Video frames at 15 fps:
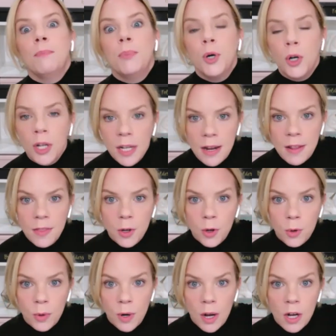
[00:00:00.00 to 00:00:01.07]
put it in the
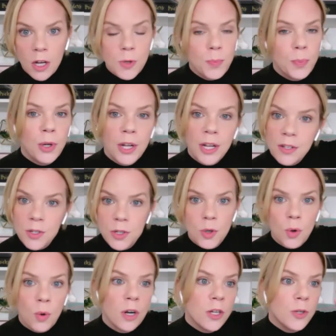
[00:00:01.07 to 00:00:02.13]
garage, put it in
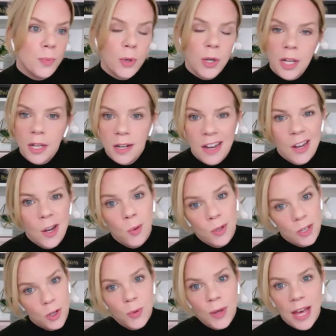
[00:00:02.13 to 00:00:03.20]
storage, put it, I know
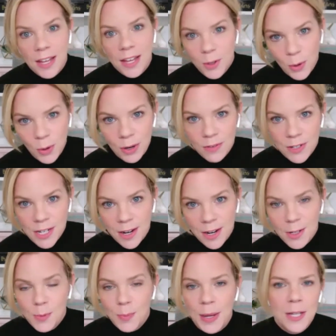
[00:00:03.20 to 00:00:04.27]
in UK you don't have a ton
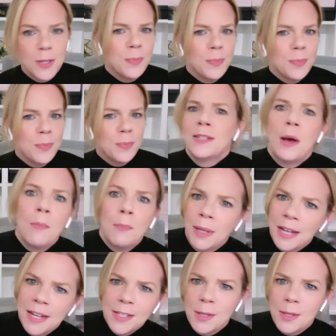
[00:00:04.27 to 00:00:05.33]
of space, but
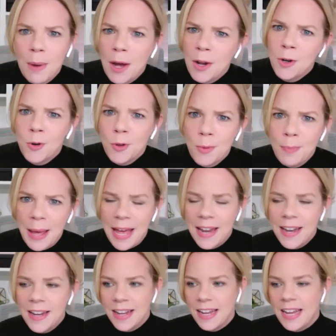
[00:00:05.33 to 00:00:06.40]
someplace under the
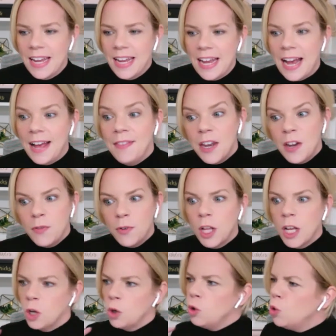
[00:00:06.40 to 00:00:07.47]
bed. And then
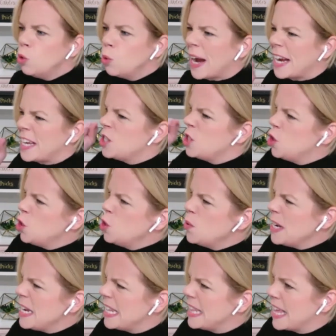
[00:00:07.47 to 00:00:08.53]
like, "Ooh, I
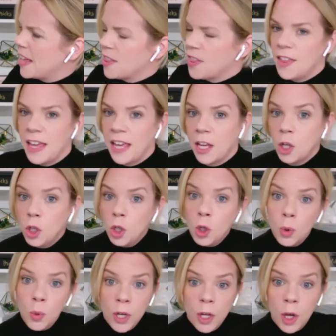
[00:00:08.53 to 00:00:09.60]
do need that thing,"
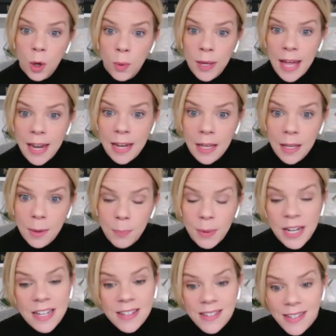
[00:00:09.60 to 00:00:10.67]
you can go get it.
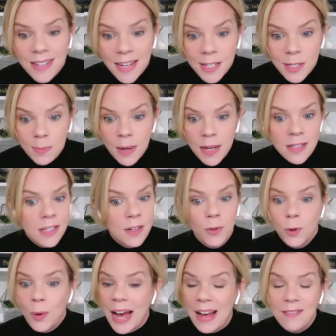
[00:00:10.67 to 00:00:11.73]
But in 6 months, if
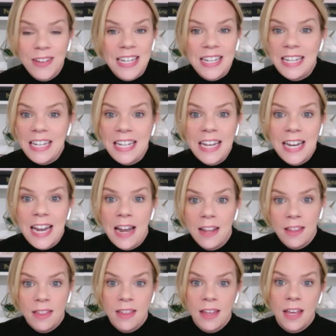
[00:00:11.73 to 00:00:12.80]
you haven't needed
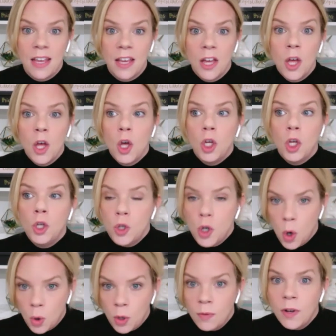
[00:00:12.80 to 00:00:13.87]
anything, you
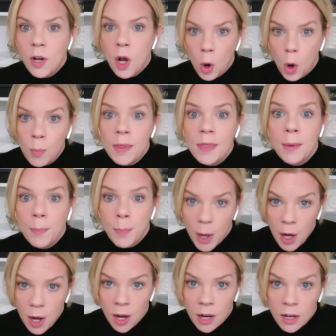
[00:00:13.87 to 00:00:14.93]
don't even open the
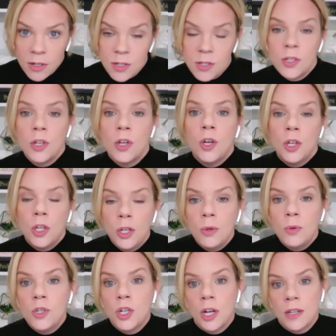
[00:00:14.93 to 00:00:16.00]
box,
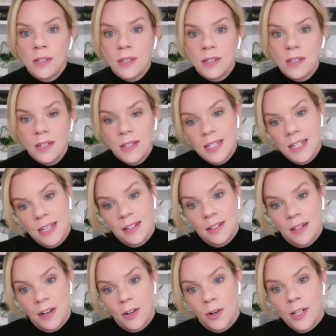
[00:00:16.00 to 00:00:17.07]
you just
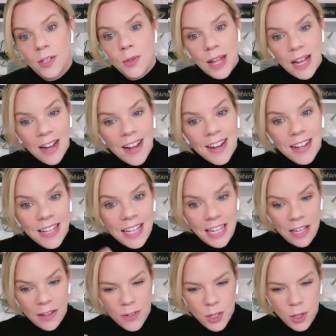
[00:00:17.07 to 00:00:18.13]
declutter it. So that kind of
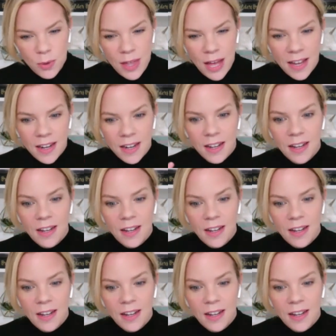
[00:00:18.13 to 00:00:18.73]
gives you that,